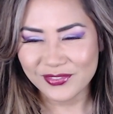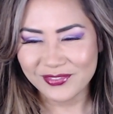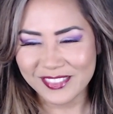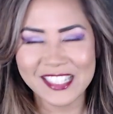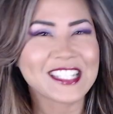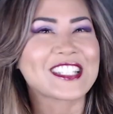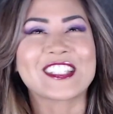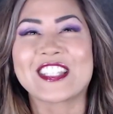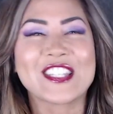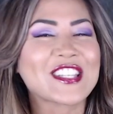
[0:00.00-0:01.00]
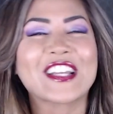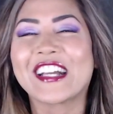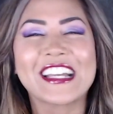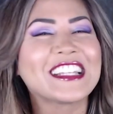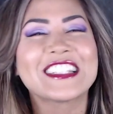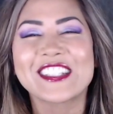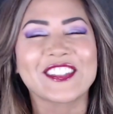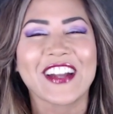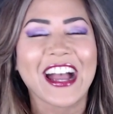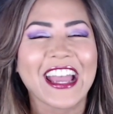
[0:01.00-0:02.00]
It's just
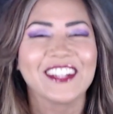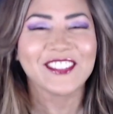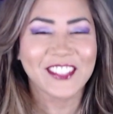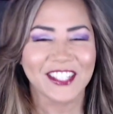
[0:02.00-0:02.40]
right. Woo!